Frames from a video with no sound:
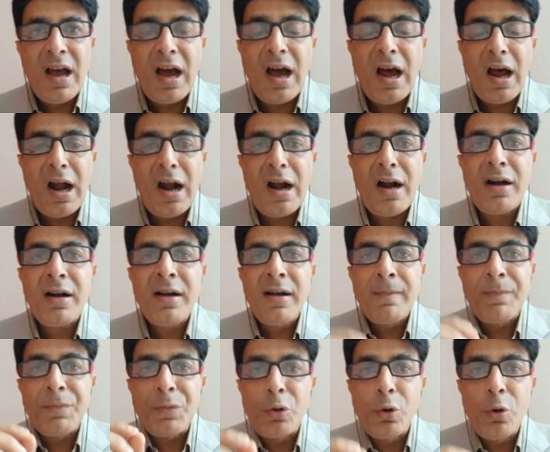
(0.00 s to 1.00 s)

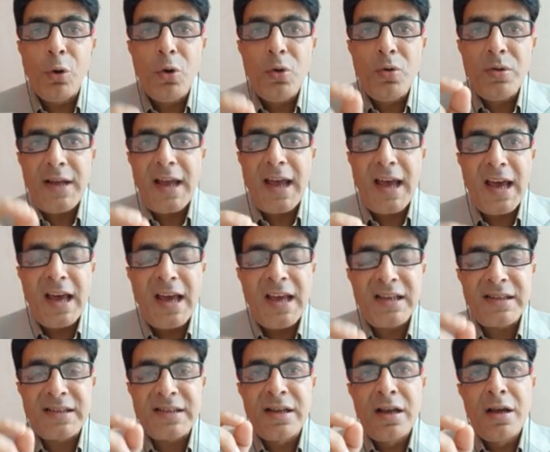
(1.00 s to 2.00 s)
are known
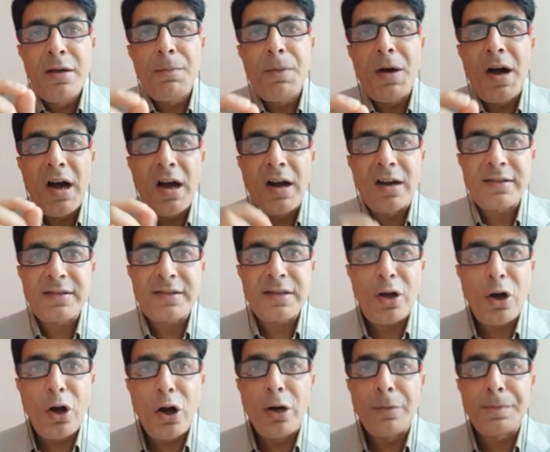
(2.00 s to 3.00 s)
as parts
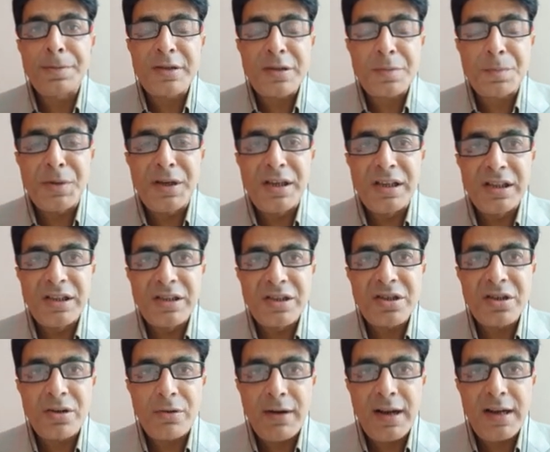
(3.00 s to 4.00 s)
of
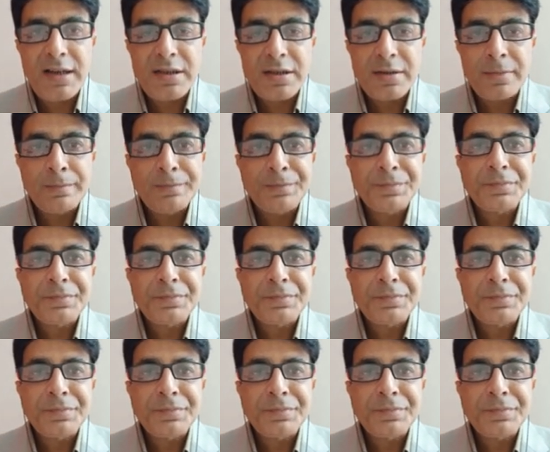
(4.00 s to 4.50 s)
speech, right?